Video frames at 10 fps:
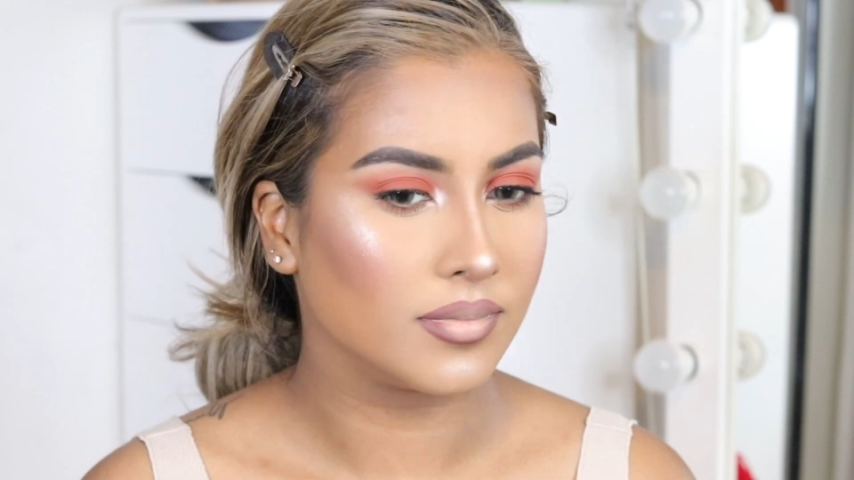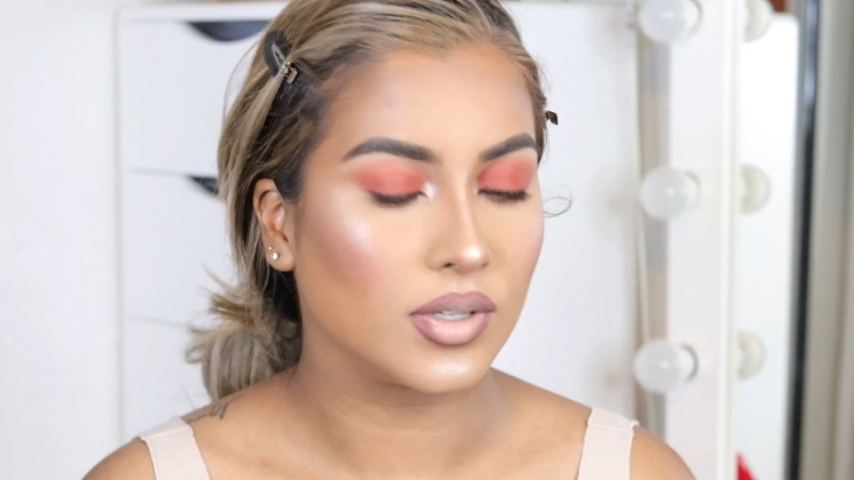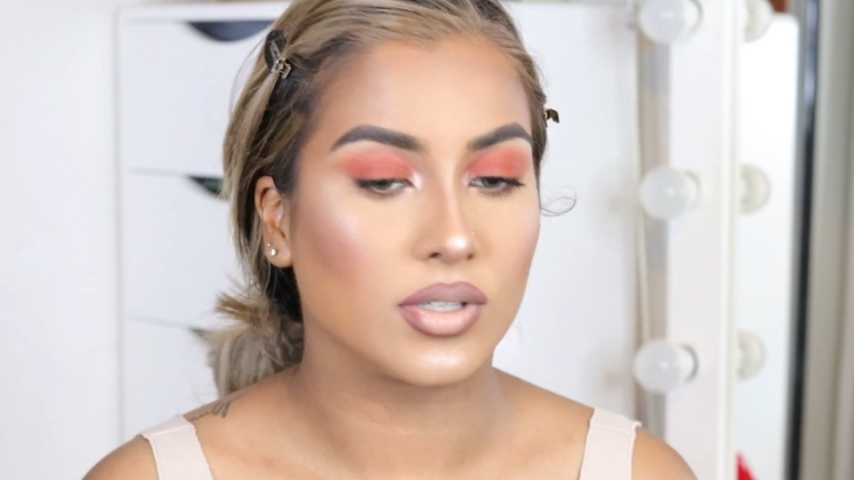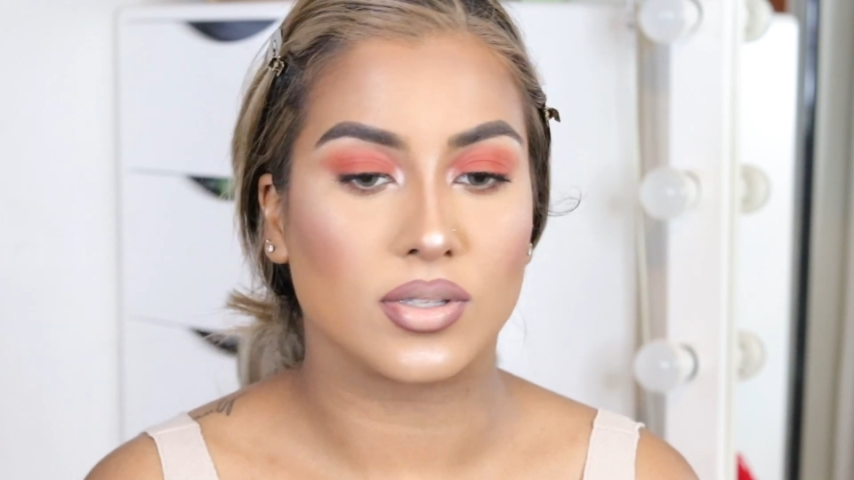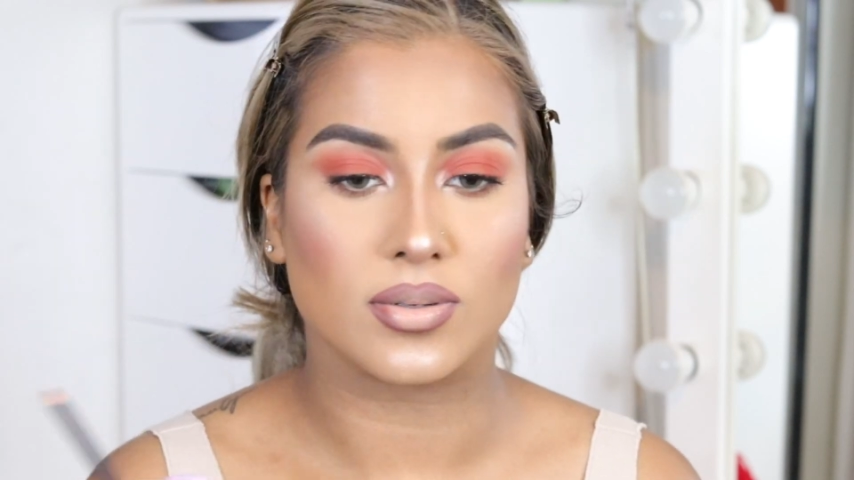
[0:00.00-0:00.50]

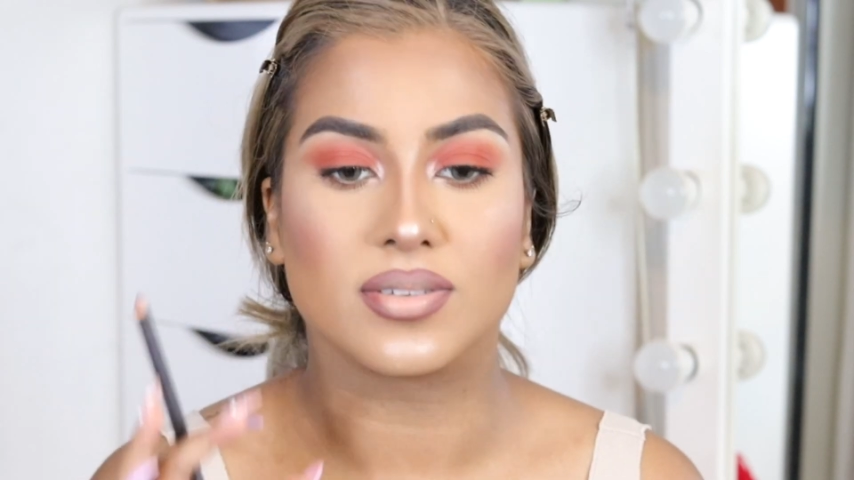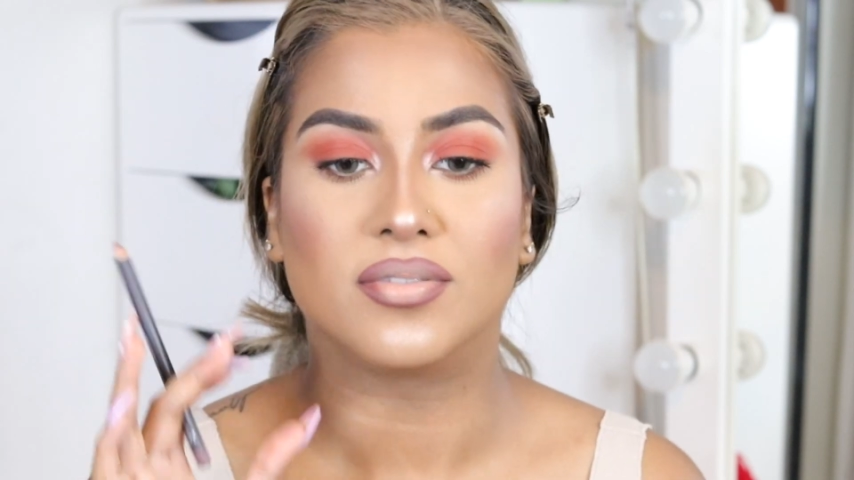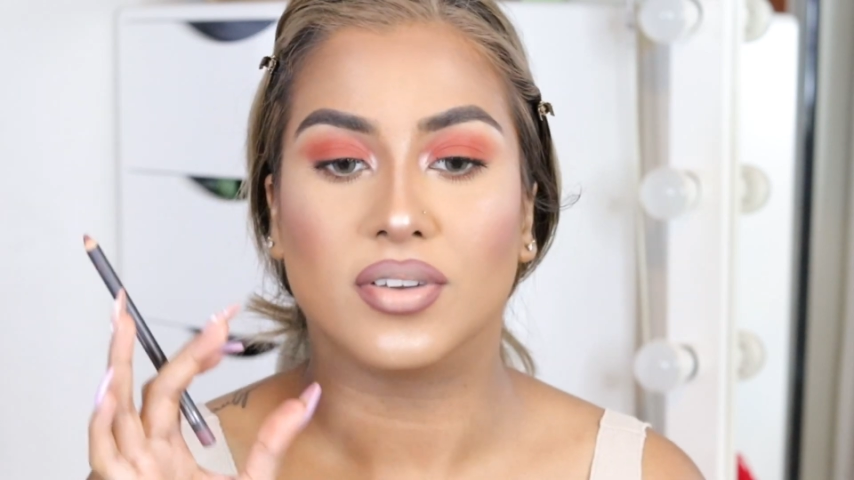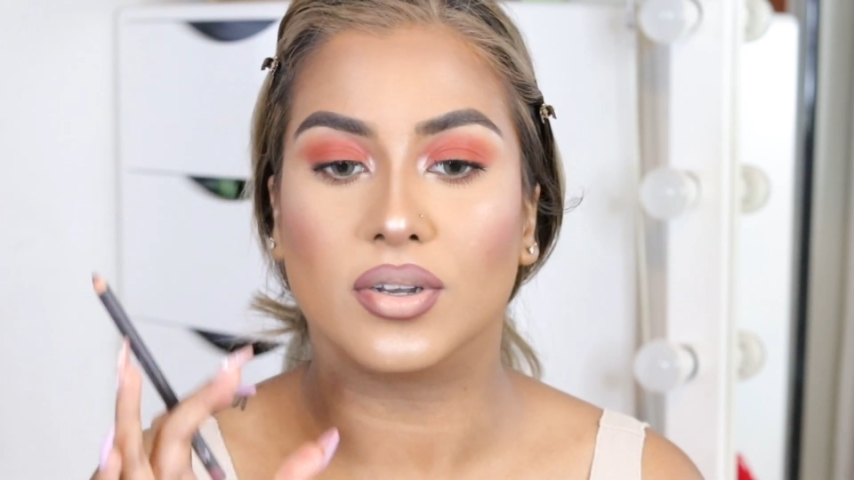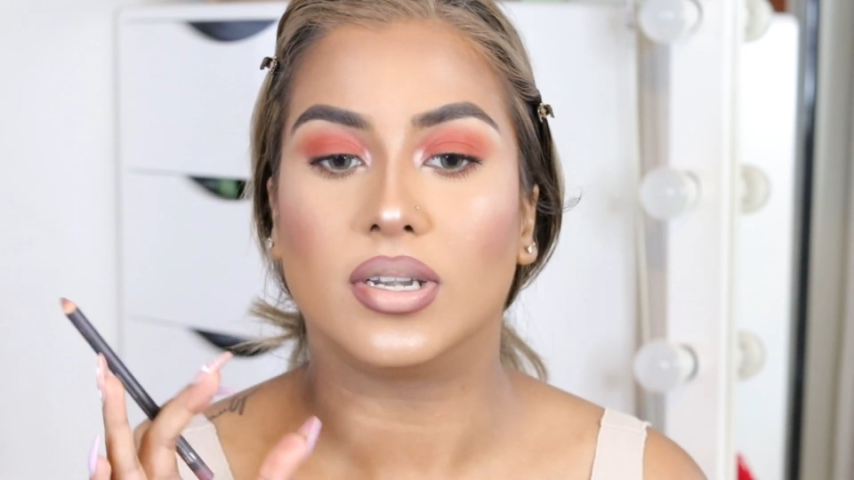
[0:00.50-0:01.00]
because those are
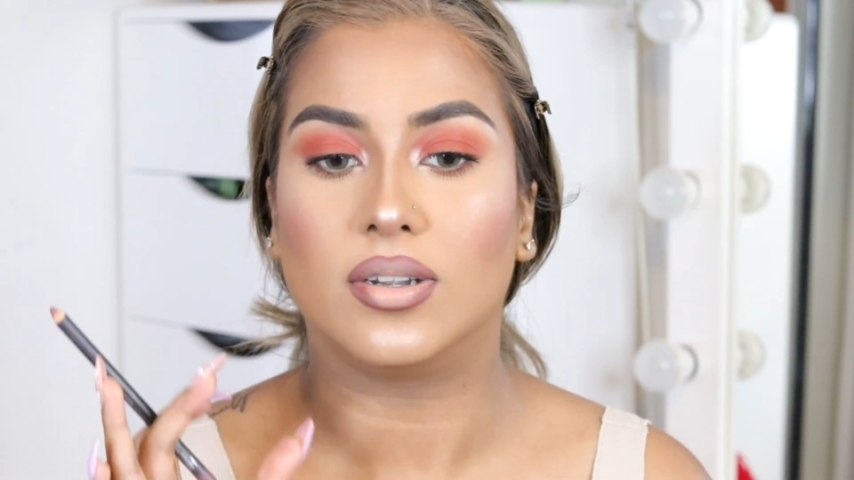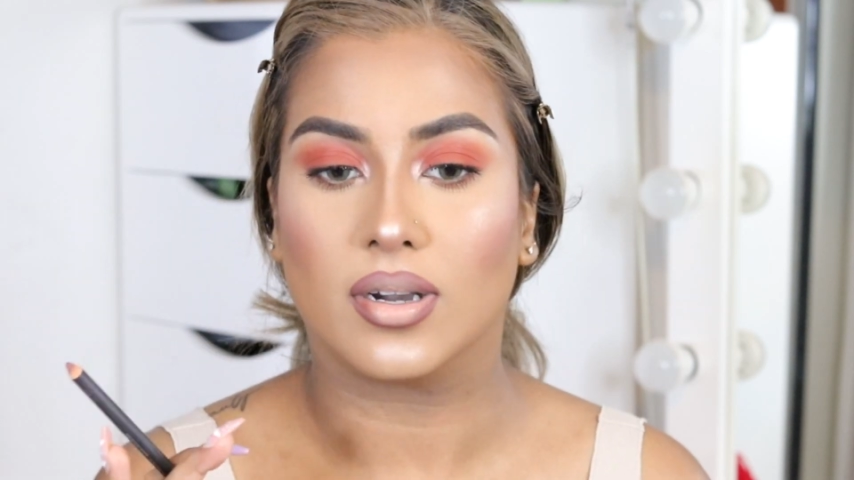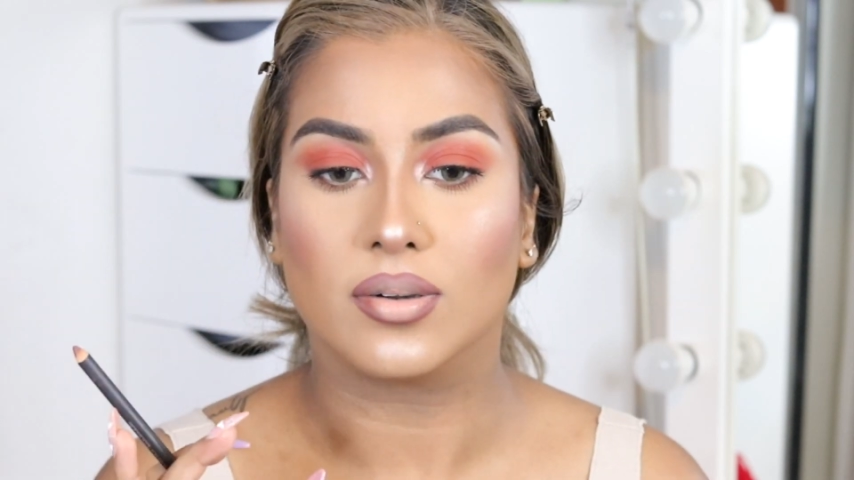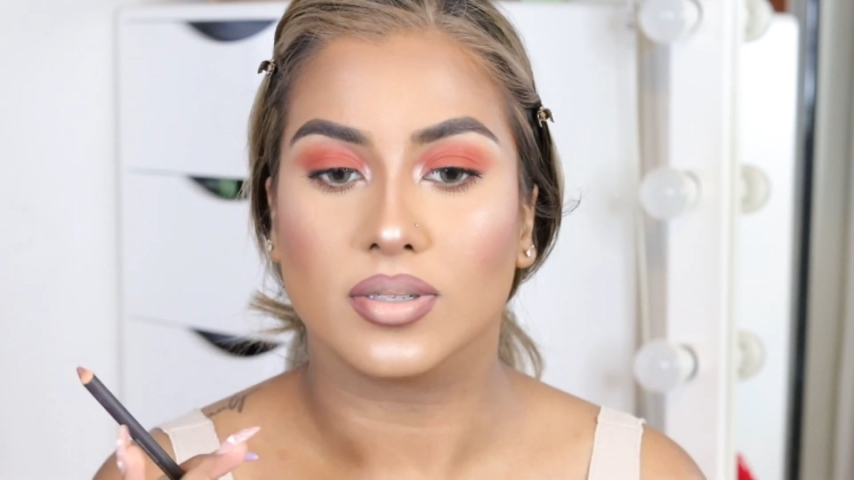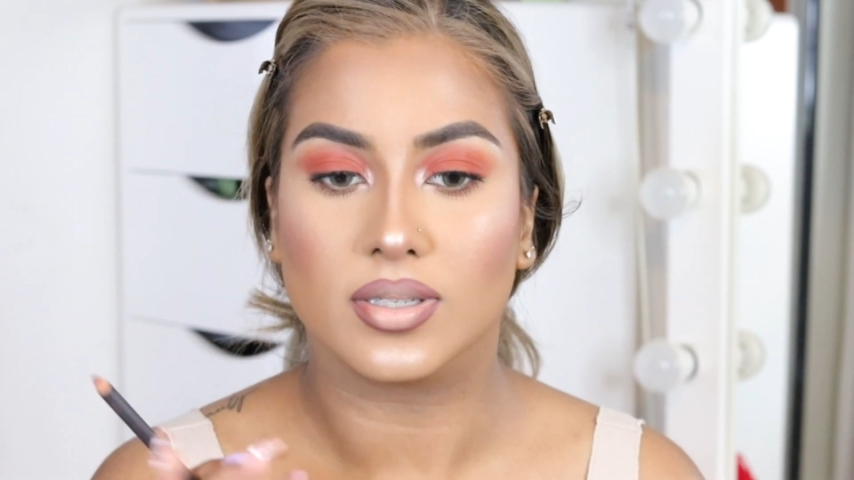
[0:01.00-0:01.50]
very
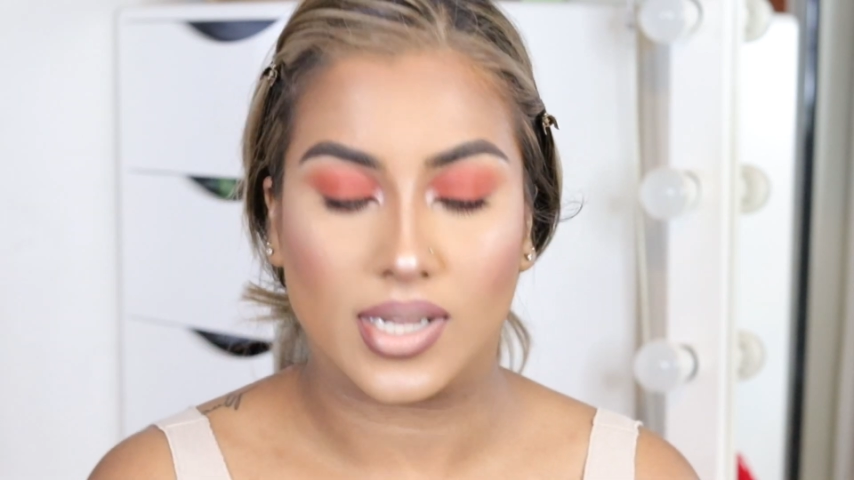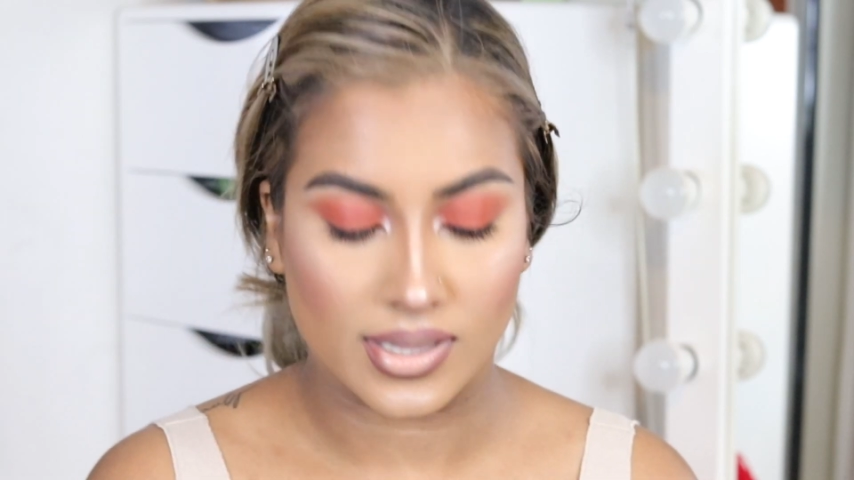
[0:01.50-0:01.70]
rounded